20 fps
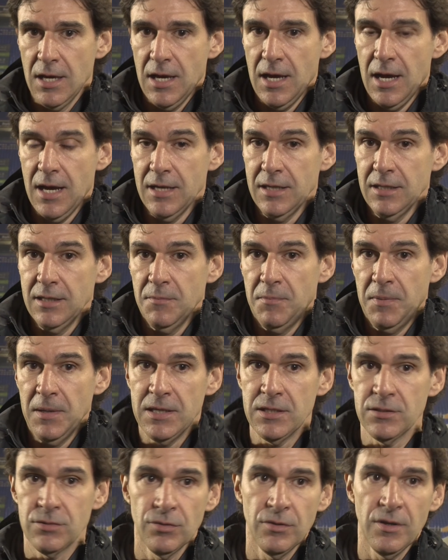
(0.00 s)
And the
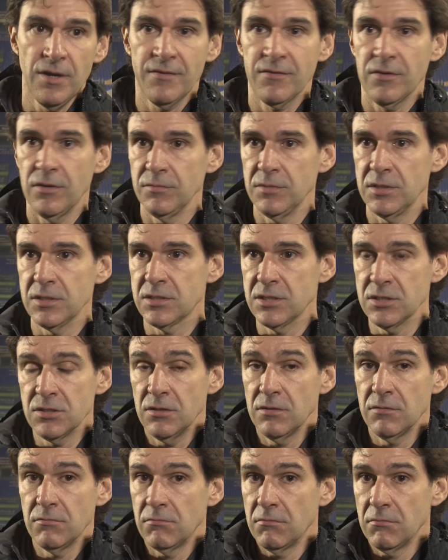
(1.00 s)
players who have come this
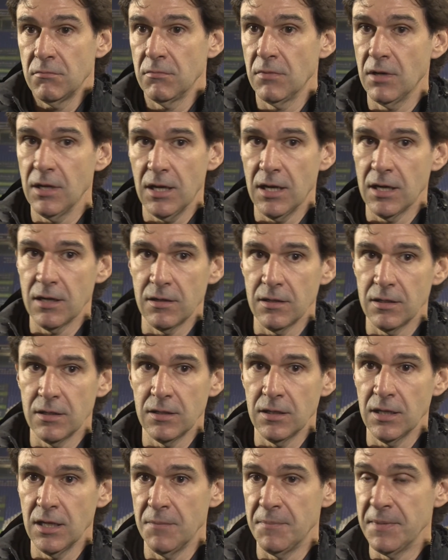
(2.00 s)
season are
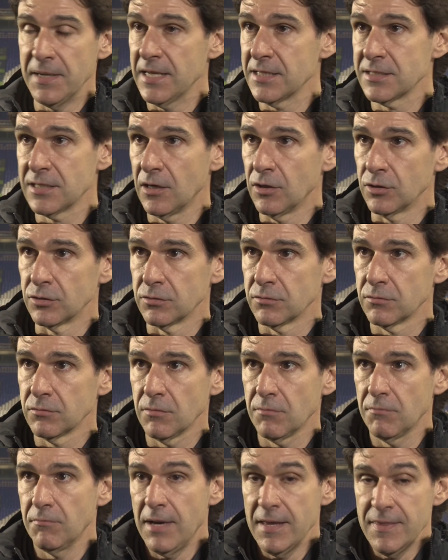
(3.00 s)
uh, helping us a lot.
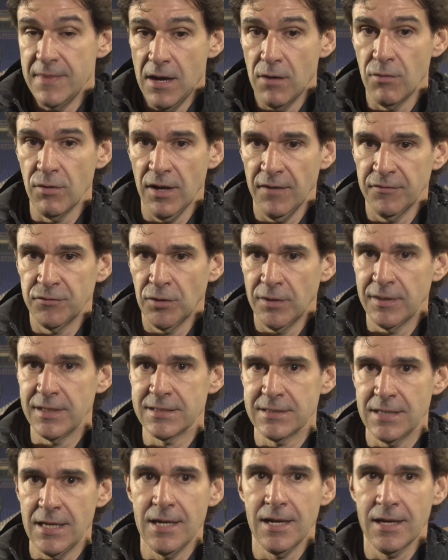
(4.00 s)
But now we have to
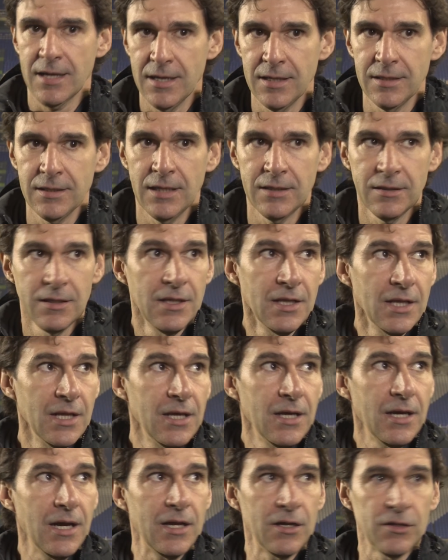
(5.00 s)
understand again that
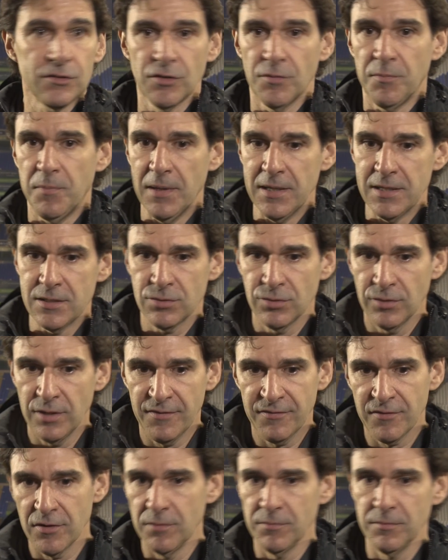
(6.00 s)
a lot of players who
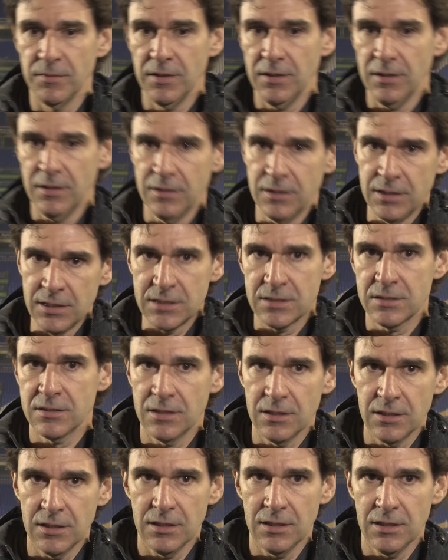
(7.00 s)
have come this
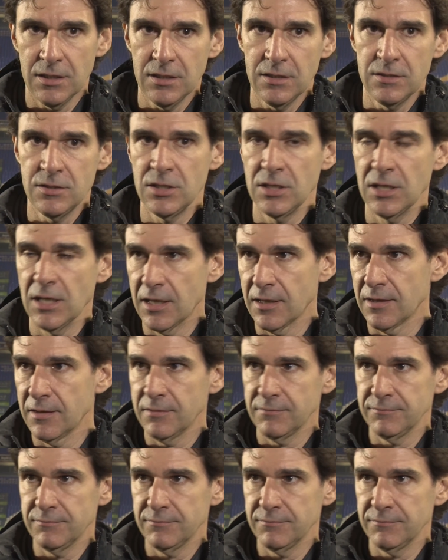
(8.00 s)
uh, year